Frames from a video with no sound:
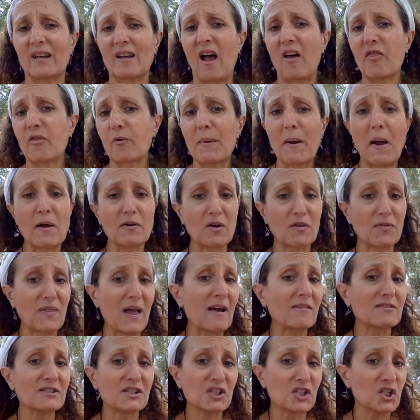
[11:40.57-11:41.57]

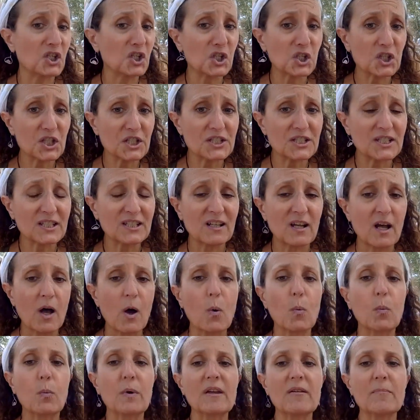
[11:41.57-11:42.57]
300,000 years,
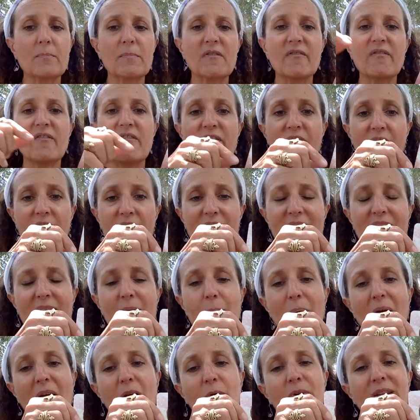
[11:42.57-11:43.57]
we've been fighting
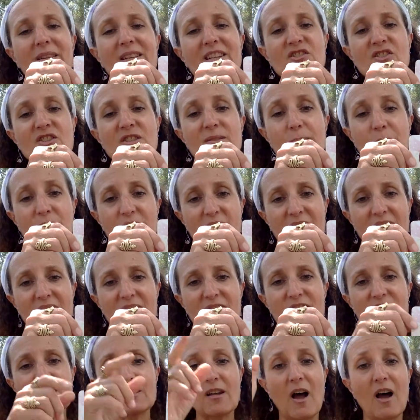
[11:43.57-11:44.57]
about religious
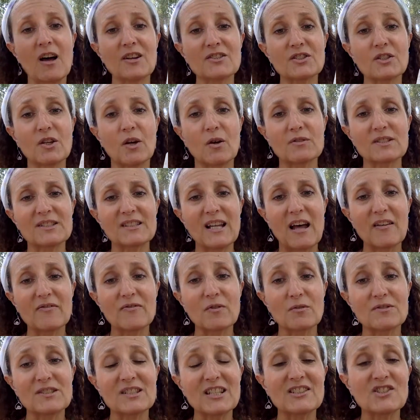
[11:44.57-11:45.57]
beliefs. Also, South
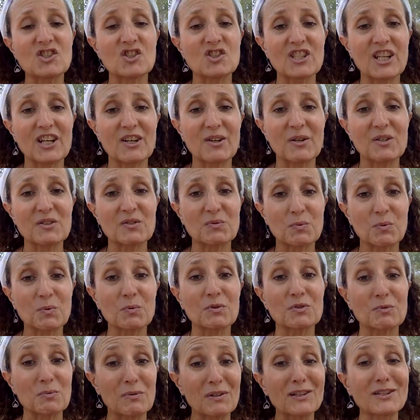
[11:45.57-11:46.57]
Node Sagittarius
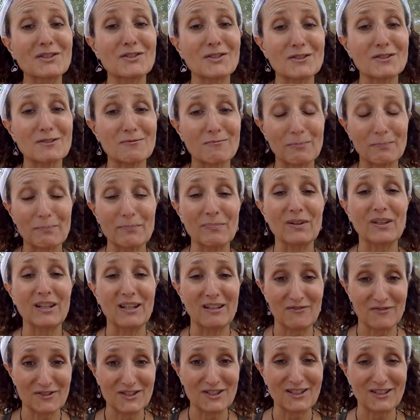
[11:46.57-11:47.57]
rules religious
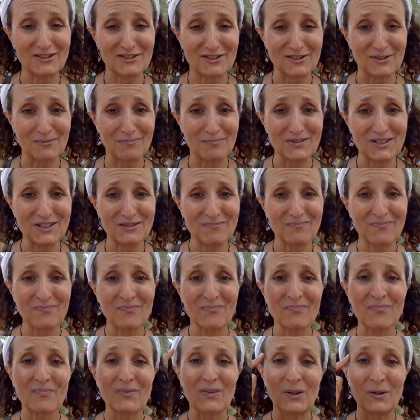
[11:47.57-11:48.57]
belief systems.
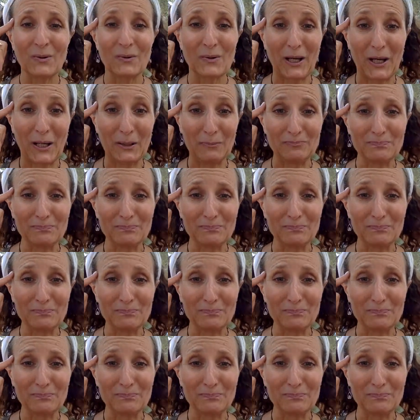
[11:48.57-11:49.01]
Okay.